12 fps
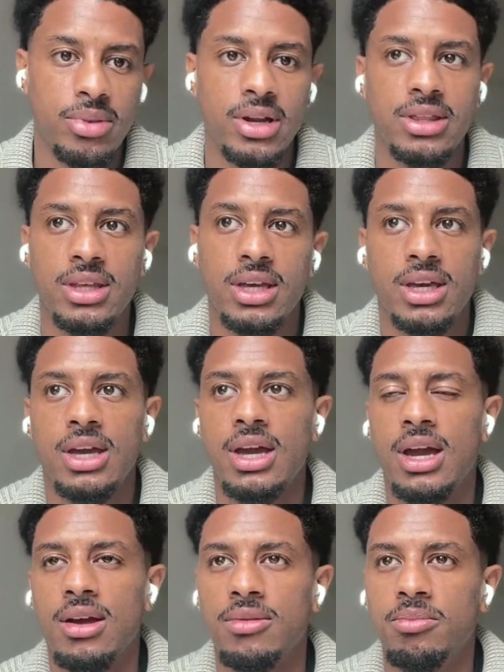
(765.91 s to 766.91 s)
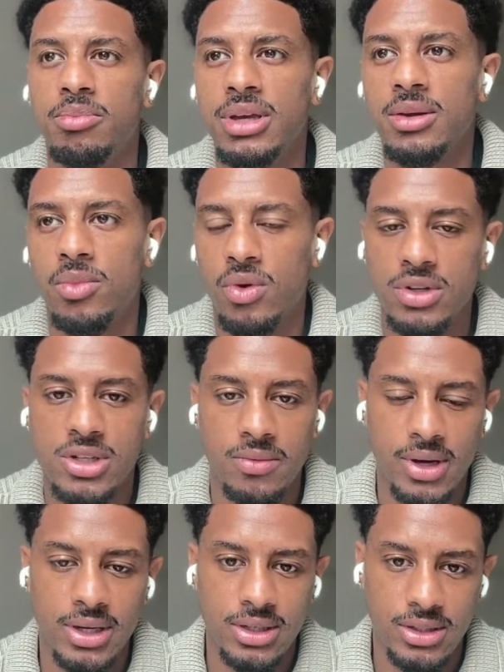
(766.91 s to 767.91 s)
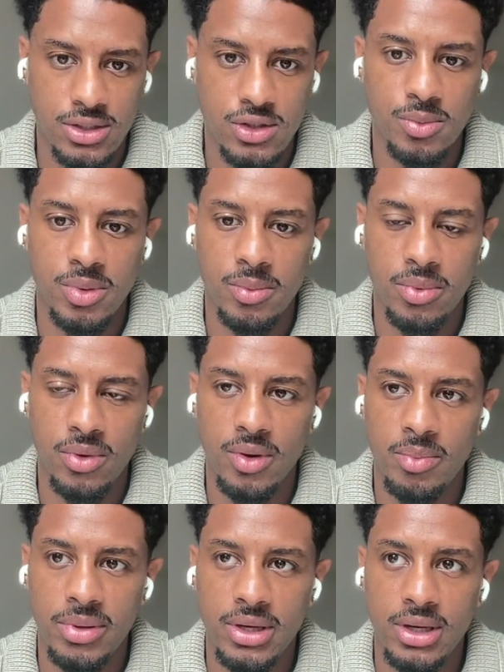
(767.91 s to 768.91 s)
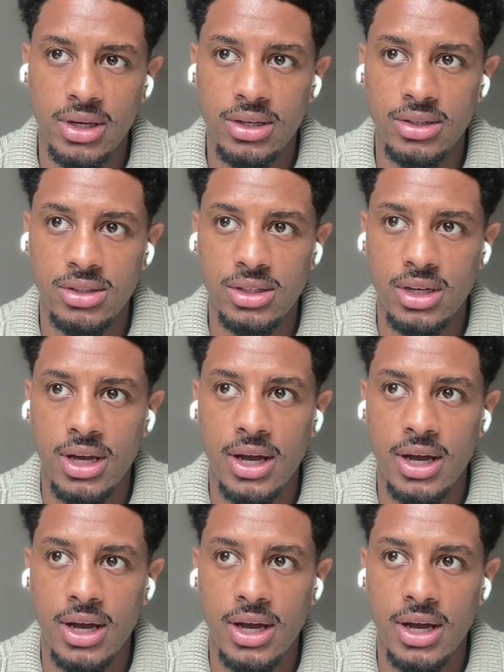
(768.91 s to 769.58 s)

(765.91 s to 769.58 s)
But I think being more direct is super important because